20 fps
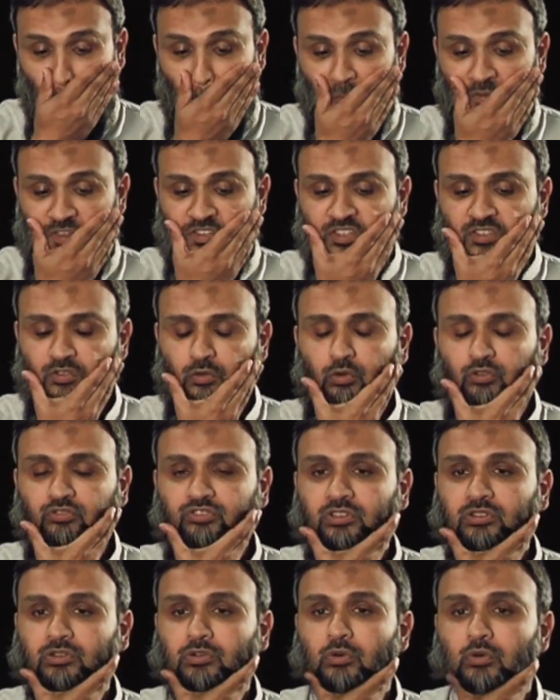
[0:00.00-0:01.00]
This is
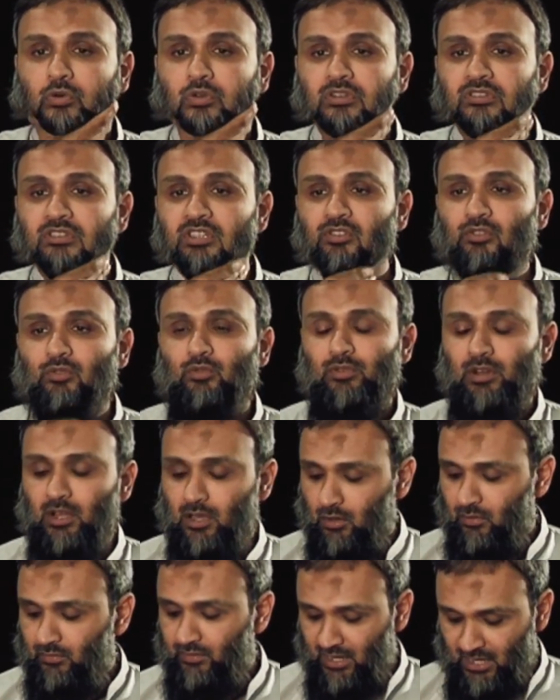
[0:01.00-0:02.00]
also called the Surah
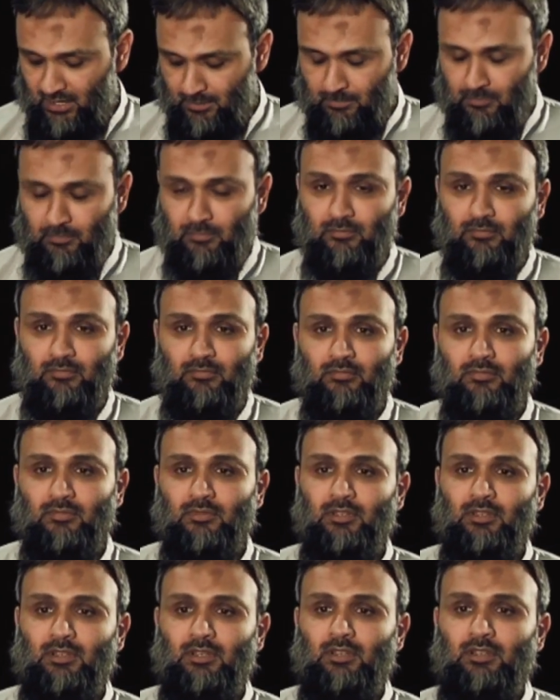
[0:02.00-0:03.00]
of Ni'am,
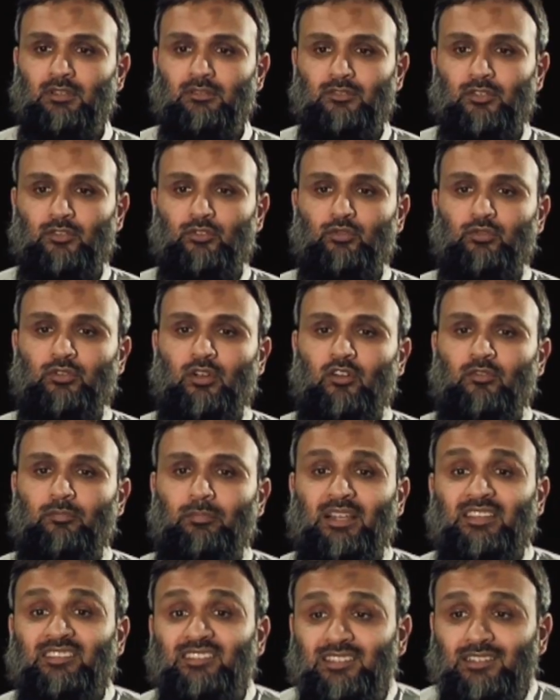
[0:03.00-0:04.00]
the Surah of
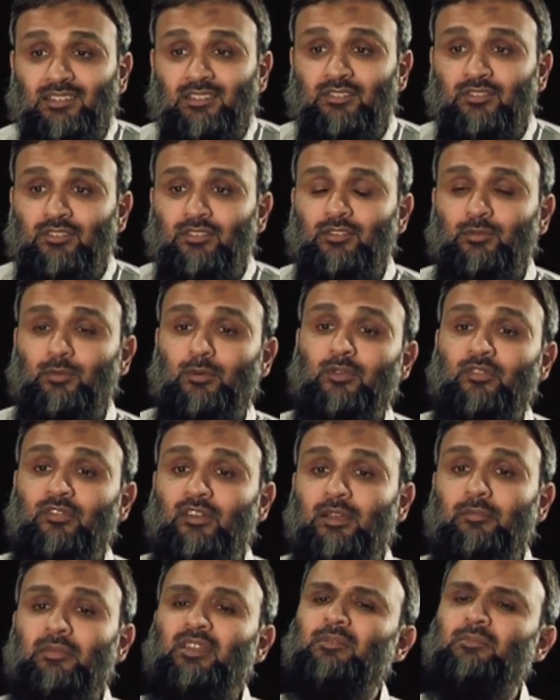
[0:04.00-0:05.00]
blessings. We will
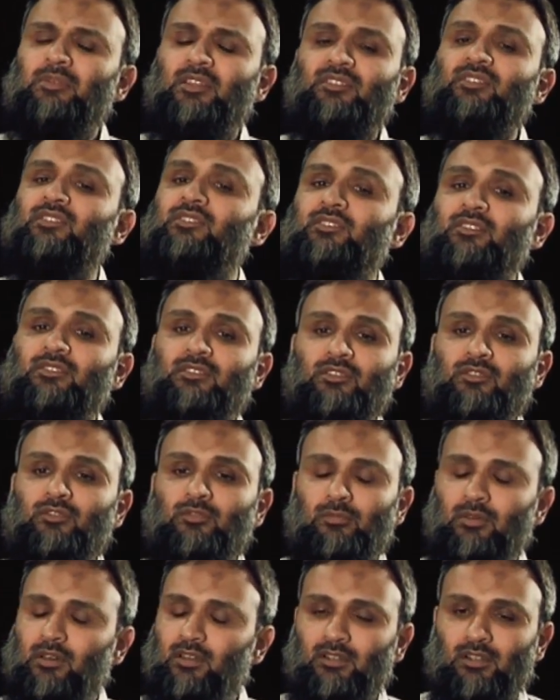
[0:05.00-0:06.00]
find many blessings in this,
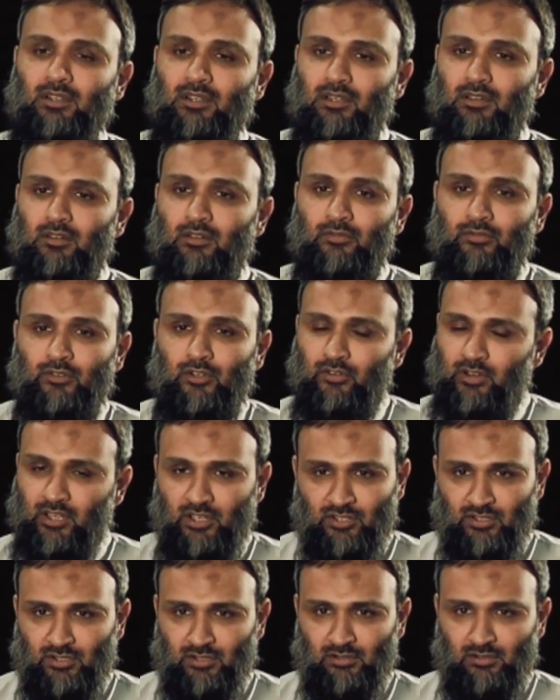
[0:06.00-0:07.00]
subhanallah, of
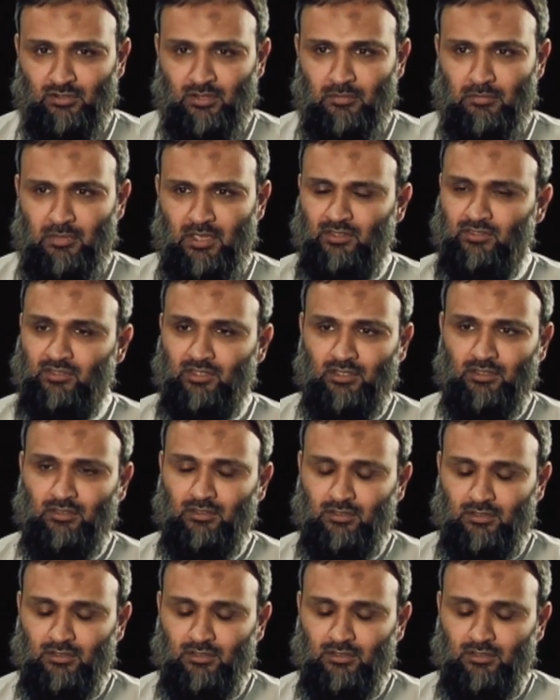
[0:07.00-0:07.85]
creation. Amazing.